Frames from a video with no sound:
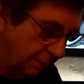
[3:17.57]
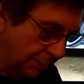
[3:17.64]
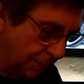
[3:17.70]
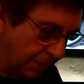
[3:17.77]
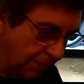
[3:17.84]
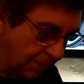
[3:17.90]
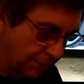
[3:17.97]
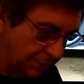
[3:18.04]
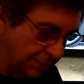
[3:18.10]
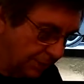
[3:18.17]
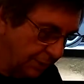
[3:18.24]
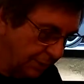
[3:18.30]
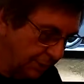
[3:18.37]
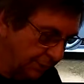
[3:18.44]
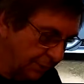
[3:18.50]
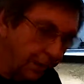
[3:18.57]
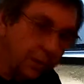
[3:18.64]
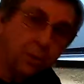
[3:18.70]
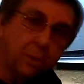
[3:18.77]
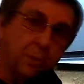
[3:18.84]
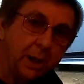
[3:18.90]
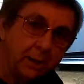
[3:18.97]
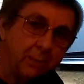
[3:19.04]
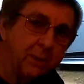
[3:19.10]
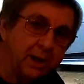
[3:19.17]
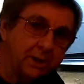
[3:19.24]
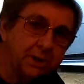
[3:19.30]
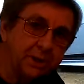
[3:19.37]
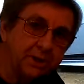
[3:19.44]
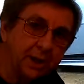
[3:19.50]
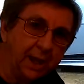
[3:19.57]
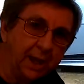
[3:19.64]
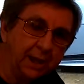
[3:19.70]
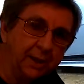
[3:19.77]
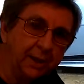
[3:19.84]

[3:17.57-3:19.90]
because nobody mentioned that